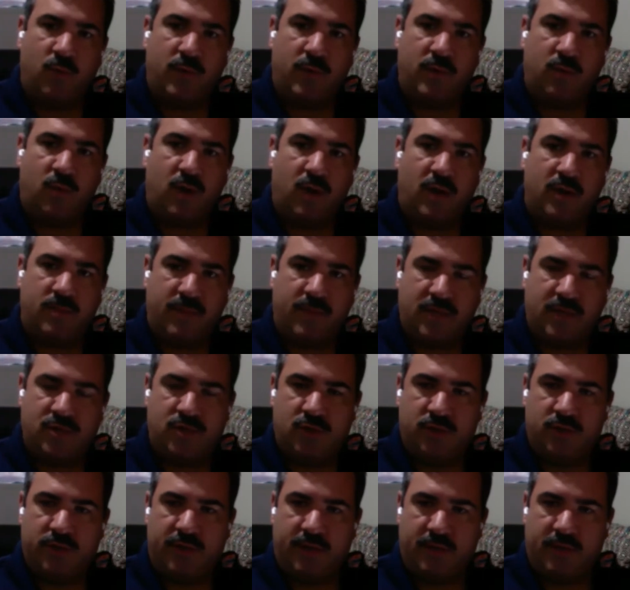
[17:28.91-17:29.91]
We want to make
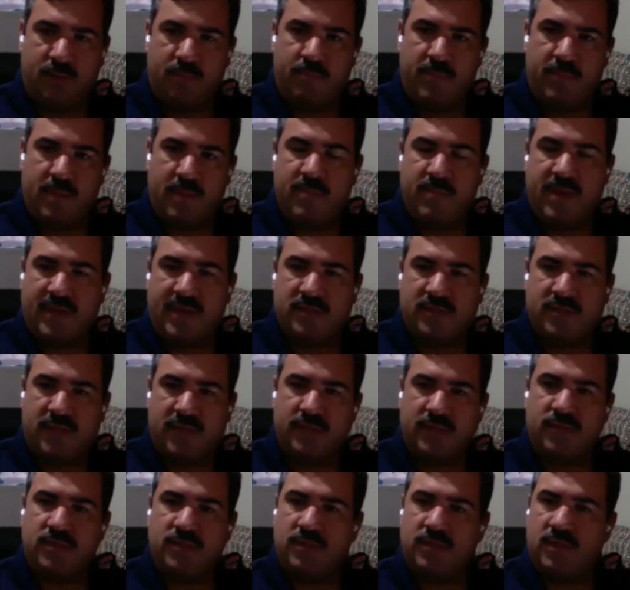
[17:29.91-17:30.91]
sure that it makes
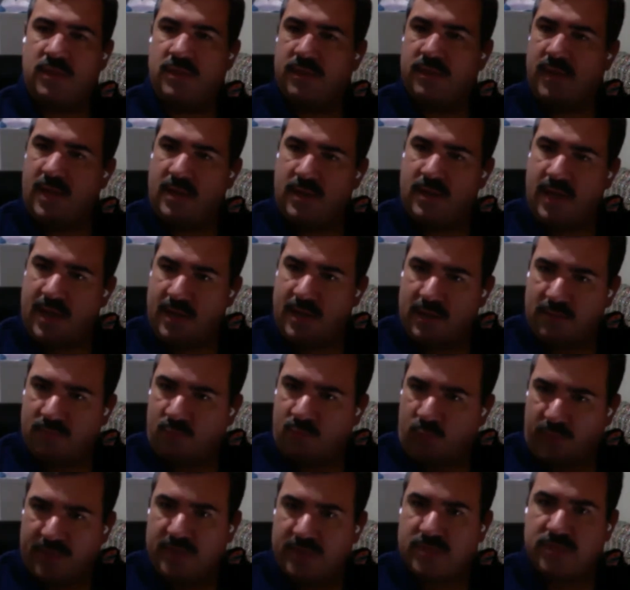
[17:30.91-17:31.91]
sense and it
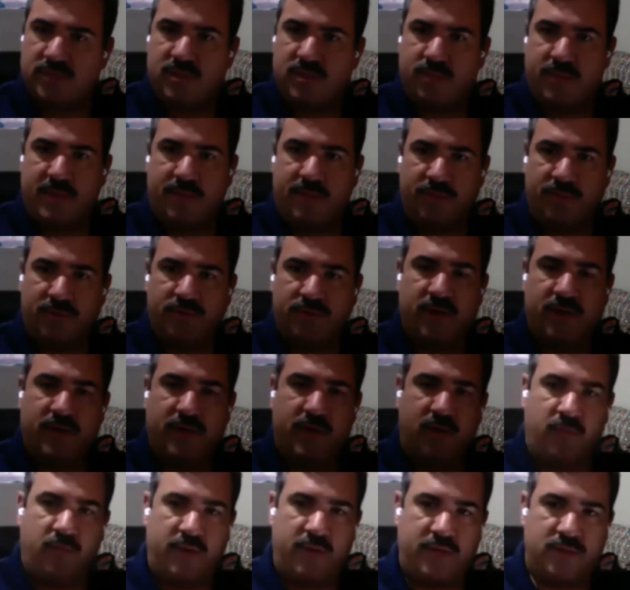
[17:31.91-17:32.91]
reaches the people they're trying
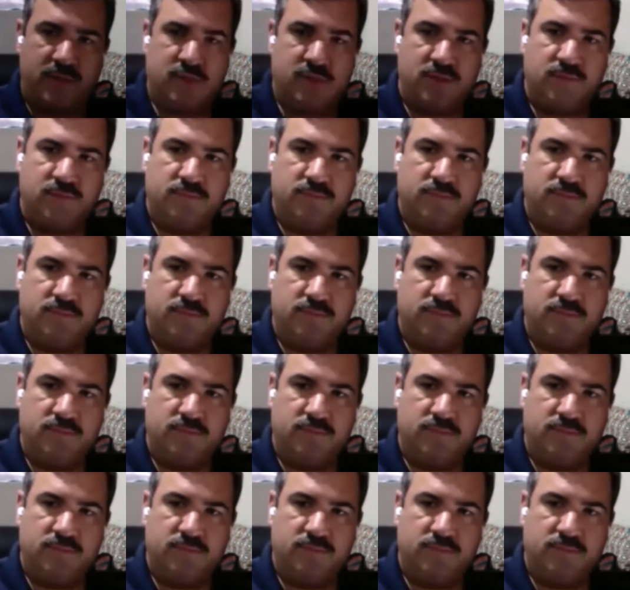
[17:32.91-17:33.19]
to reach.